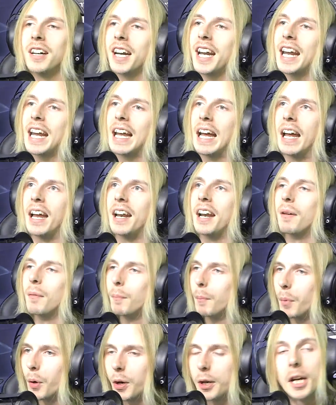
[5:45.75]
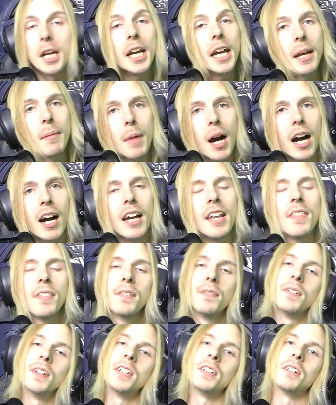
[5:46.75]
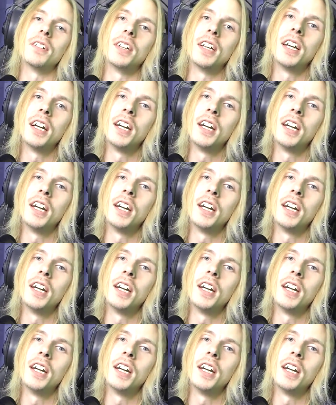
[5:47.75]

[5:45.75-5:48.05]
and boy am I thrilled